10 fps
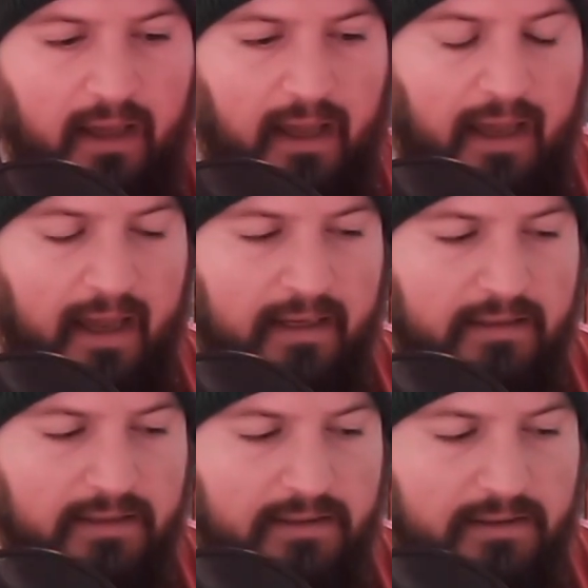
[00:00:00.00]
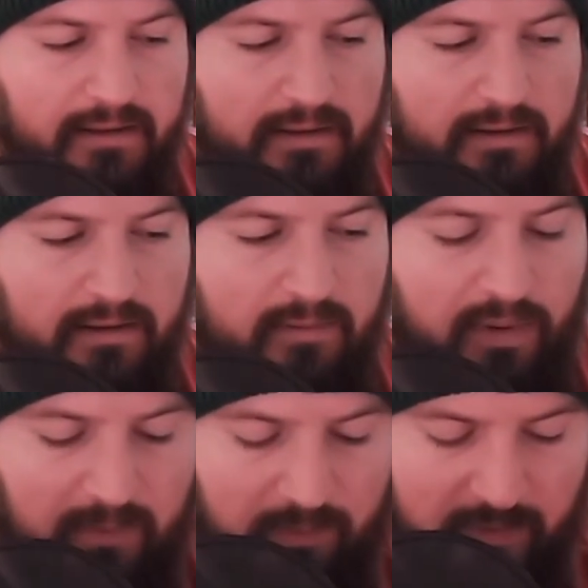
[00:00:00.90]

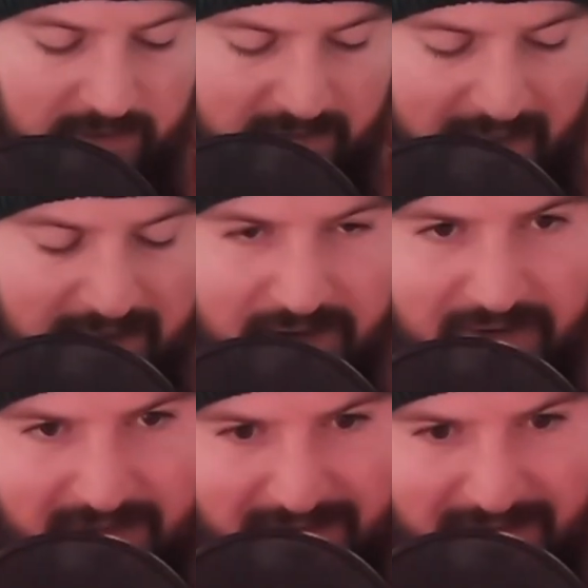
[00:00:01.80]
But then